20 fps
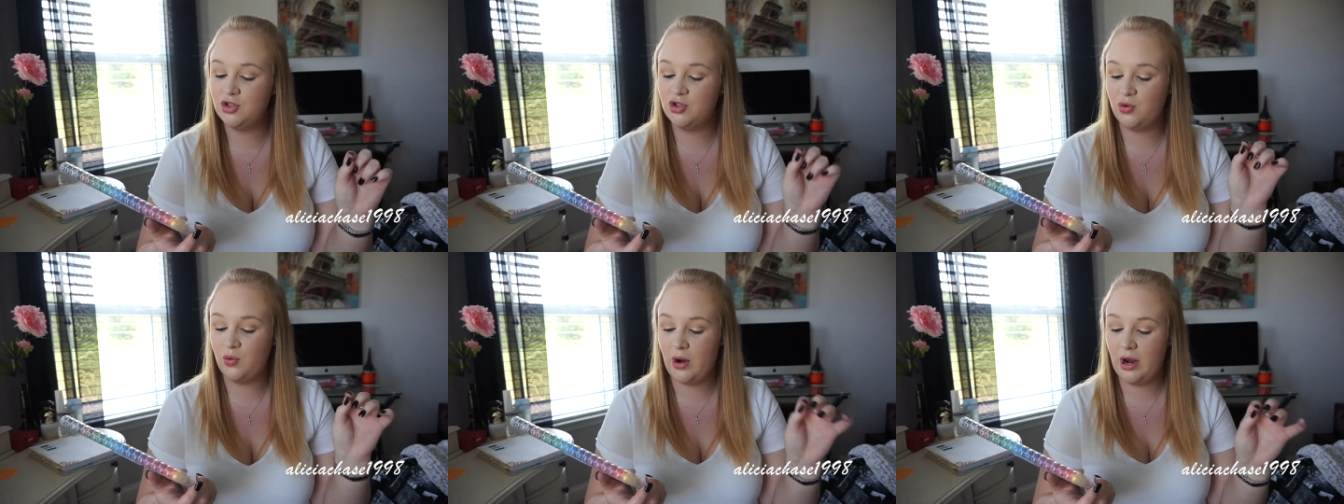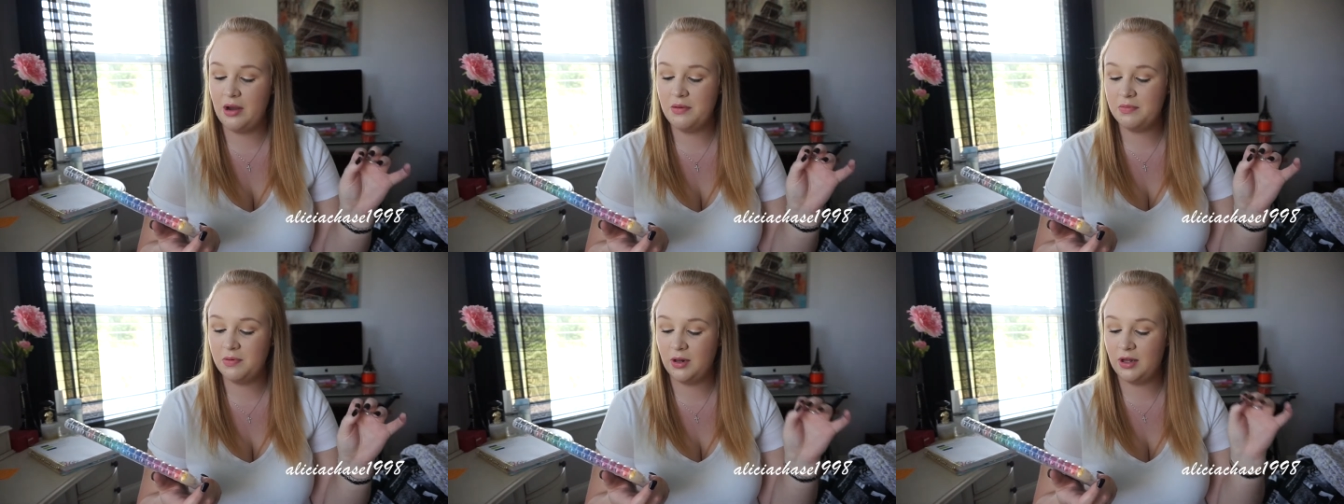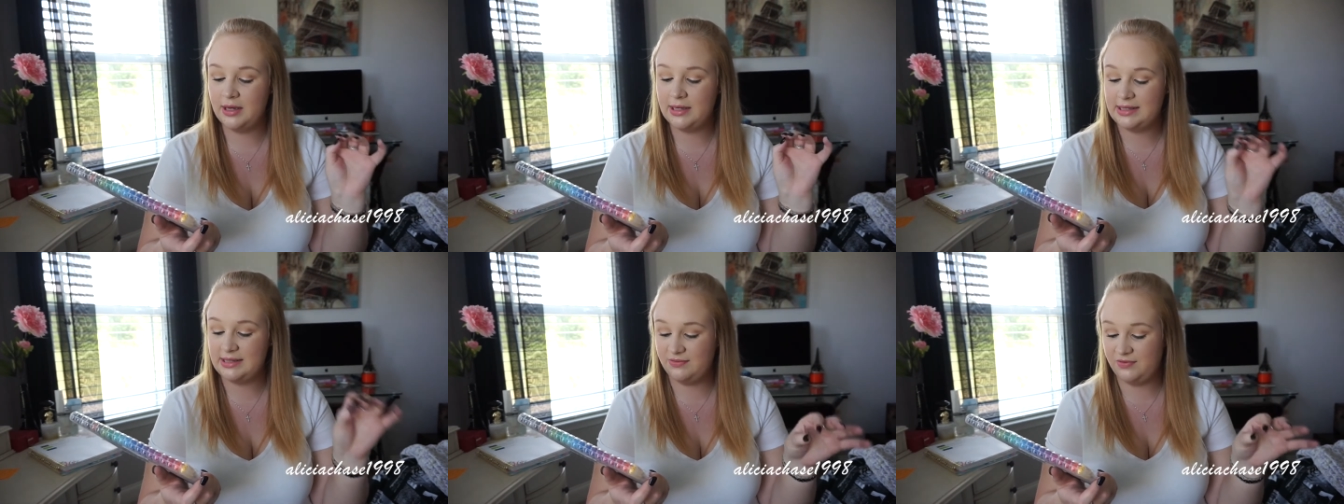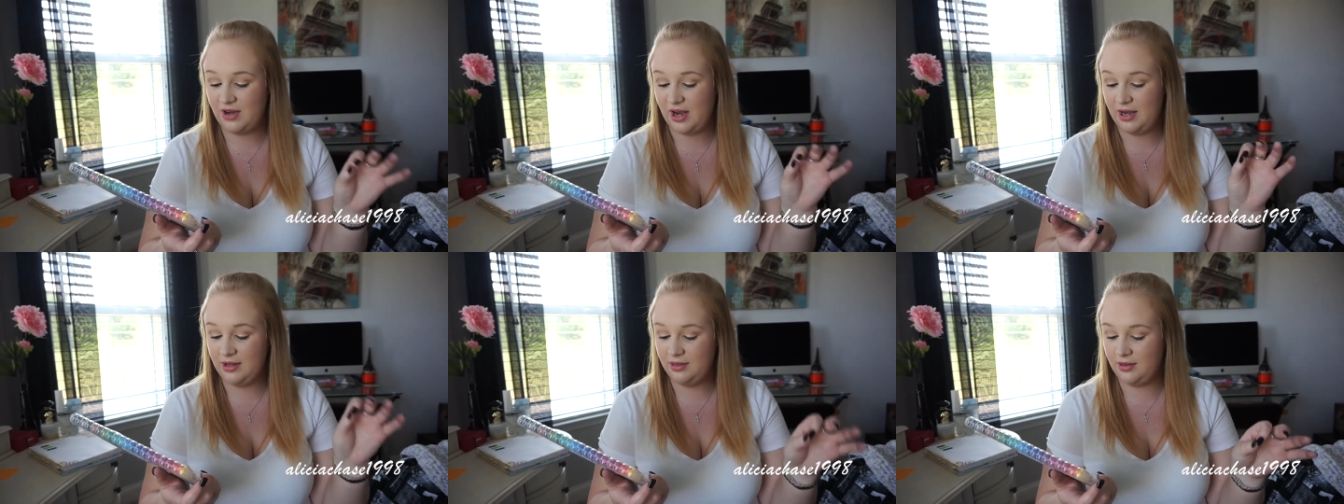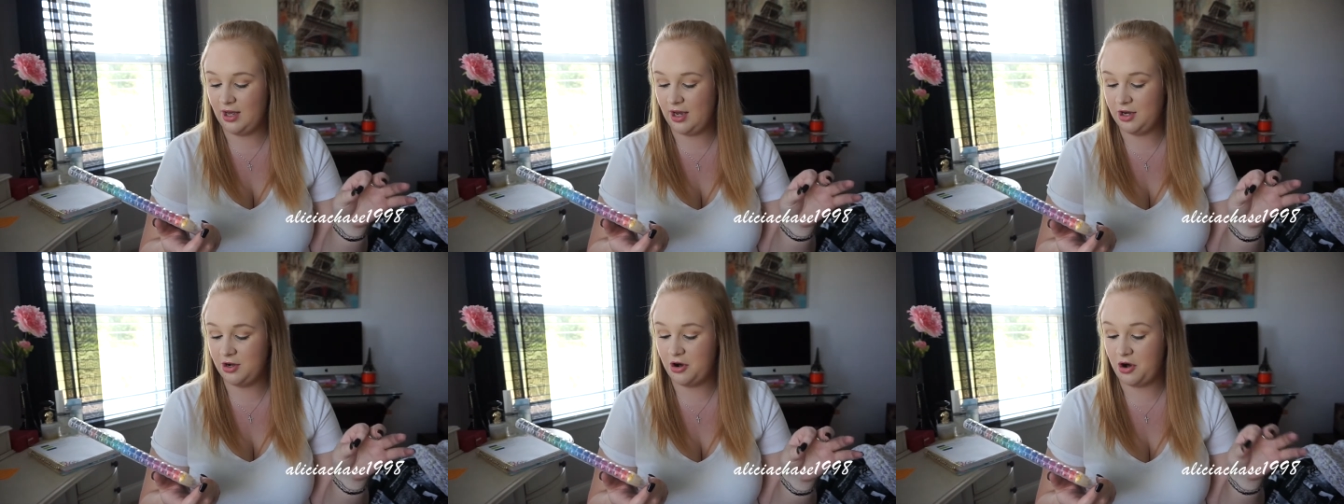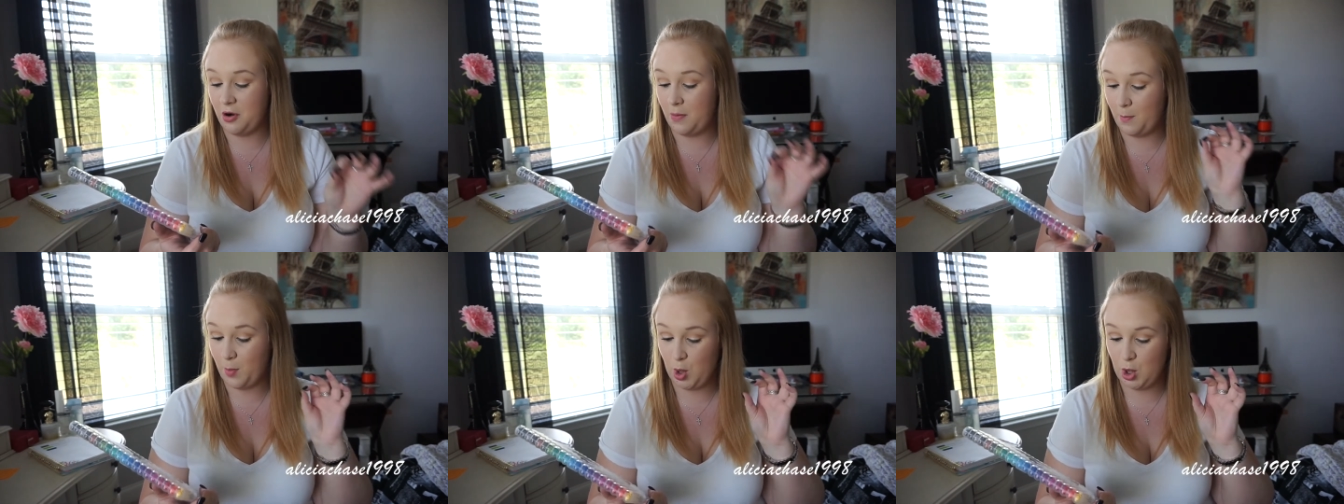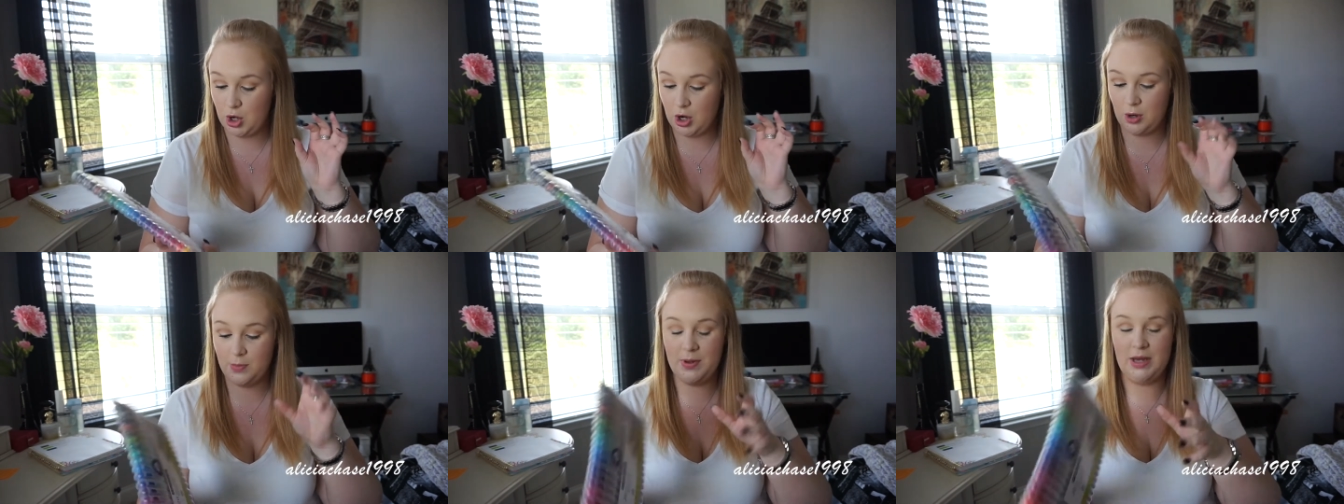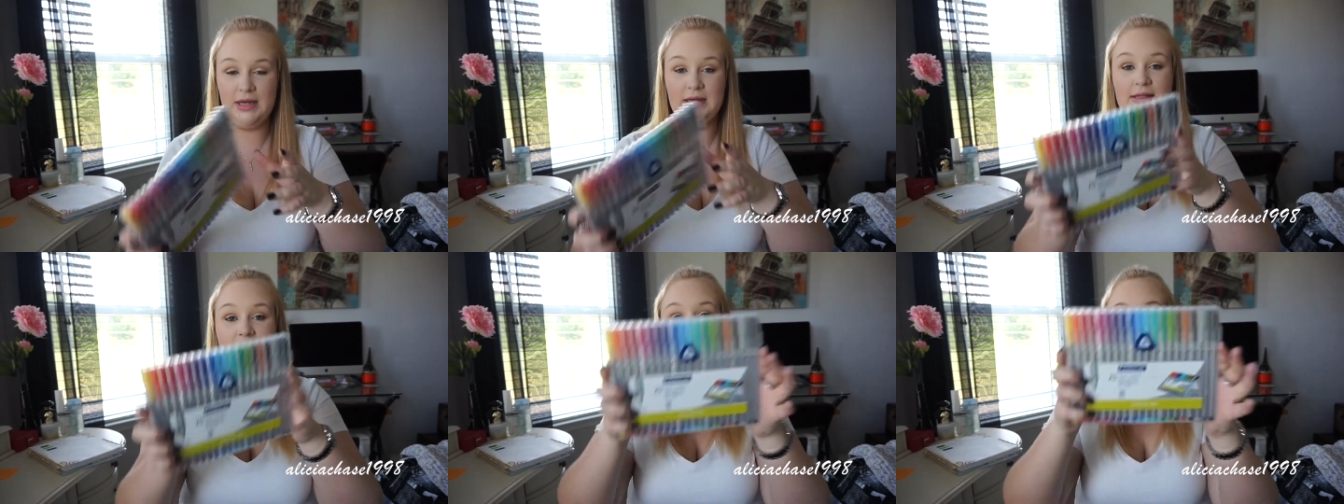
Tri-Plus fine liner marker pens.